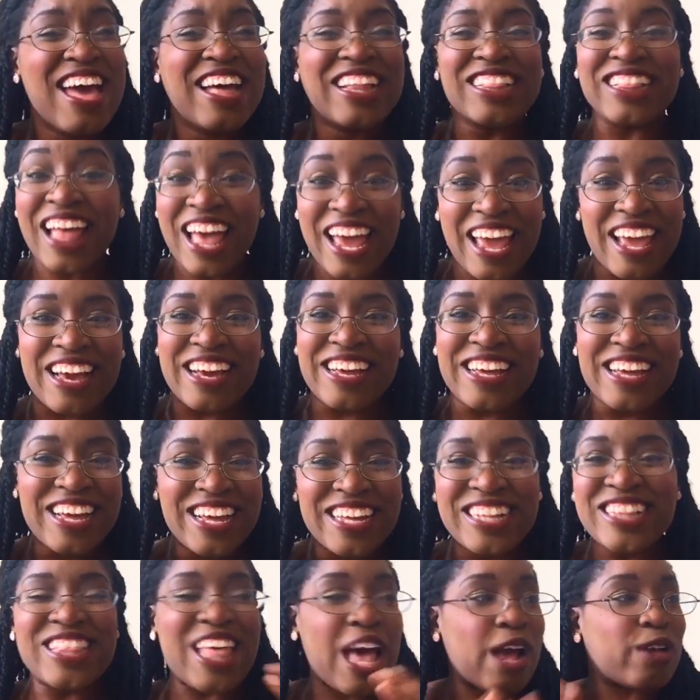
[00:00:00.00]
Like,
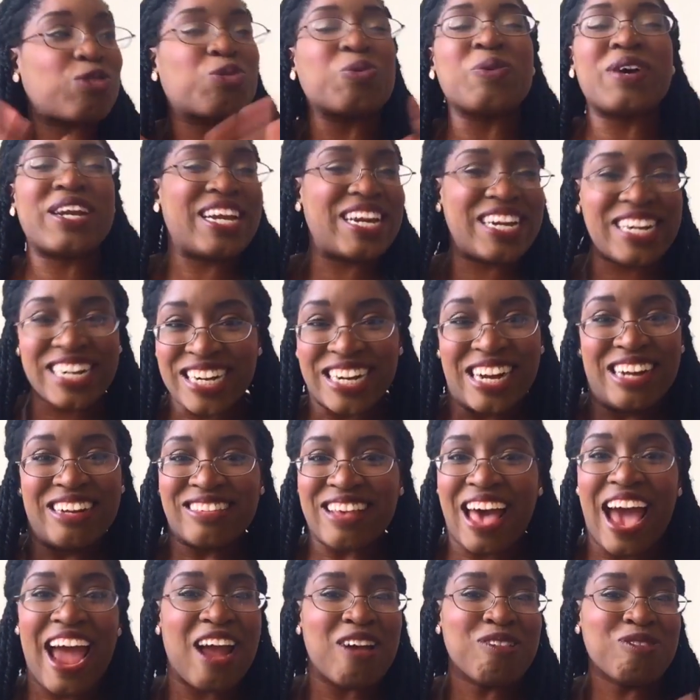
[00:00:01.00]
that's what it is.
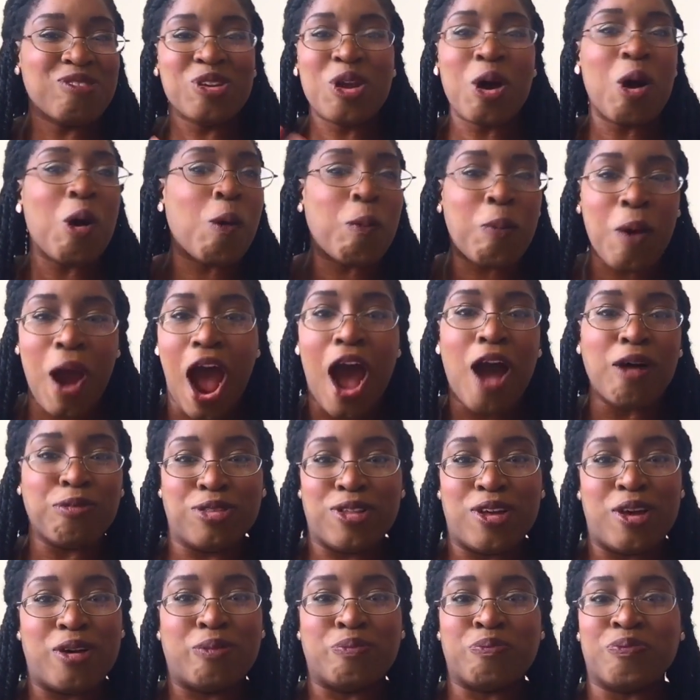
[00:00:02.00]
I have no
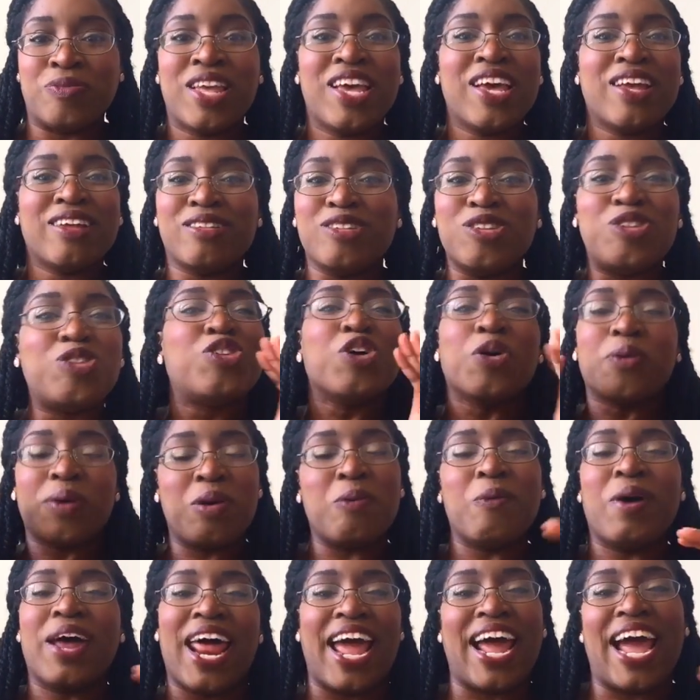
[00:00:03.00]
problem doing
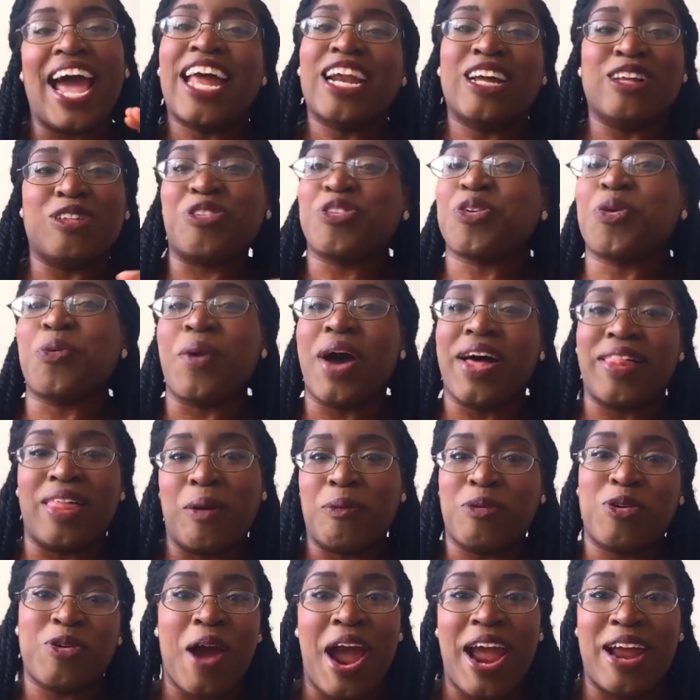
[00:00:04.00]
what I gotta do while
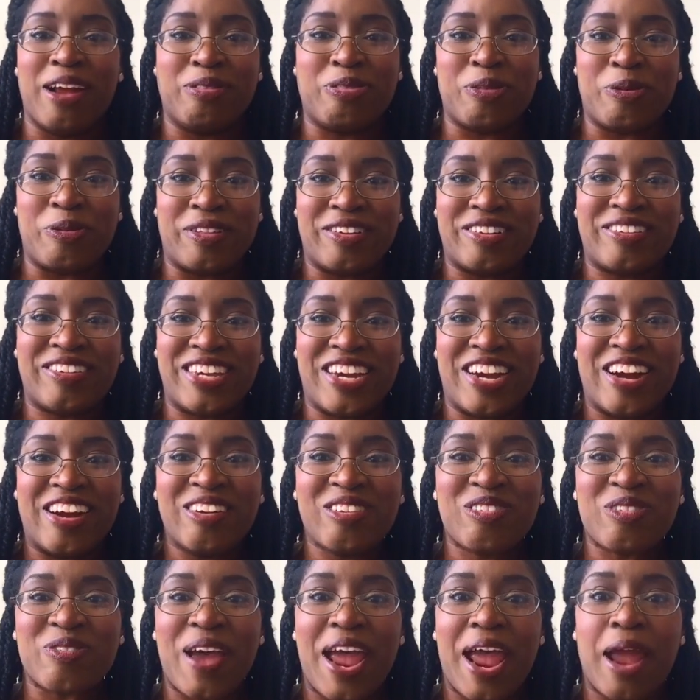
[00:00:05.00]
I'm crying through the
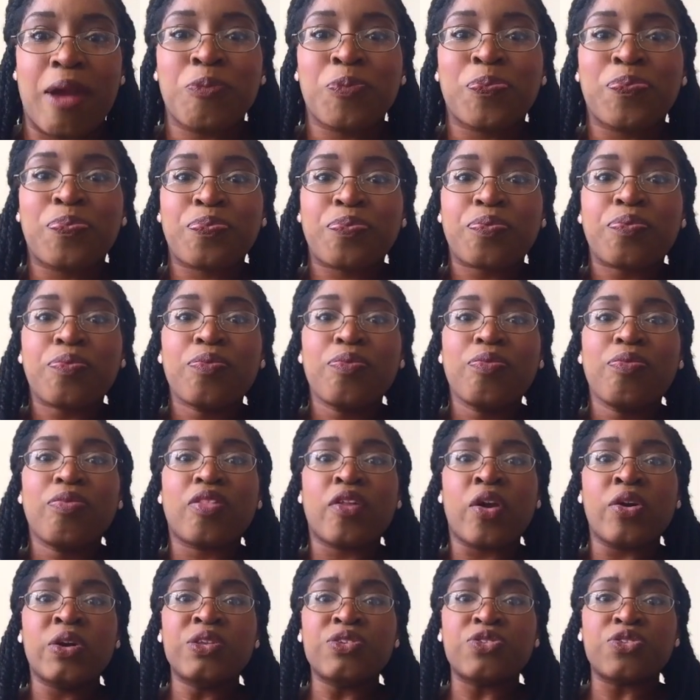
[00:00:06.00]
tears, right?
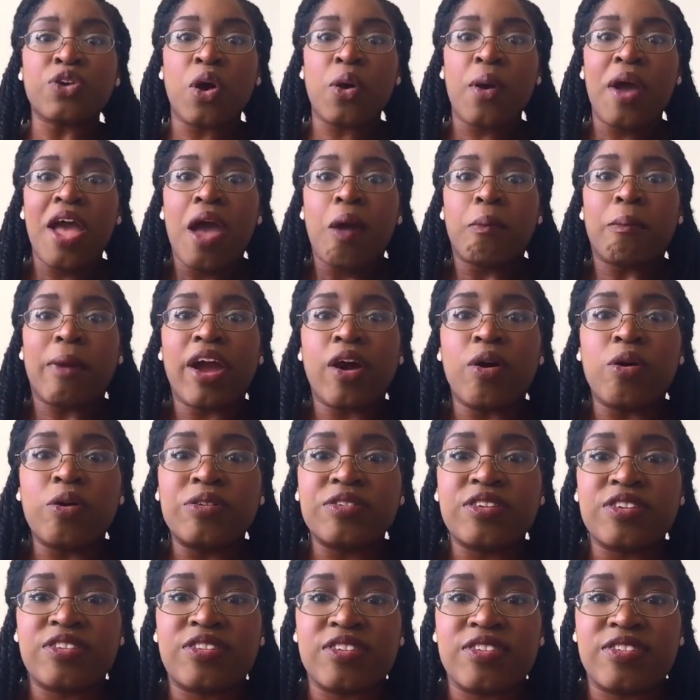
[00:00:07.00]
So my
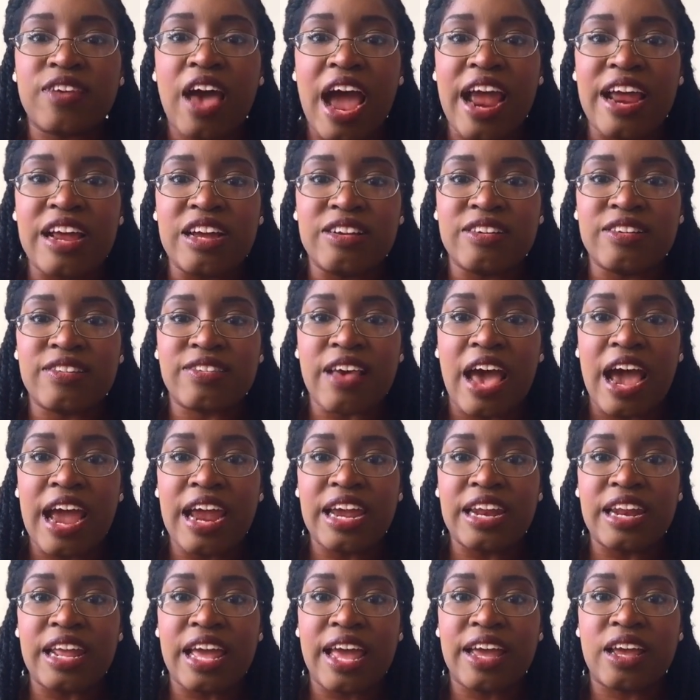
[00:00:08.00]
oldest is high
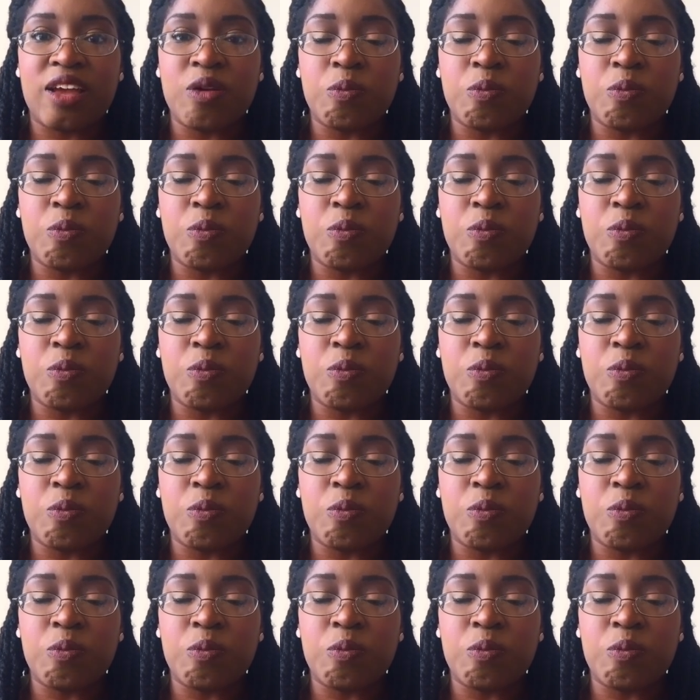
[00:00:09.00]
anxiety.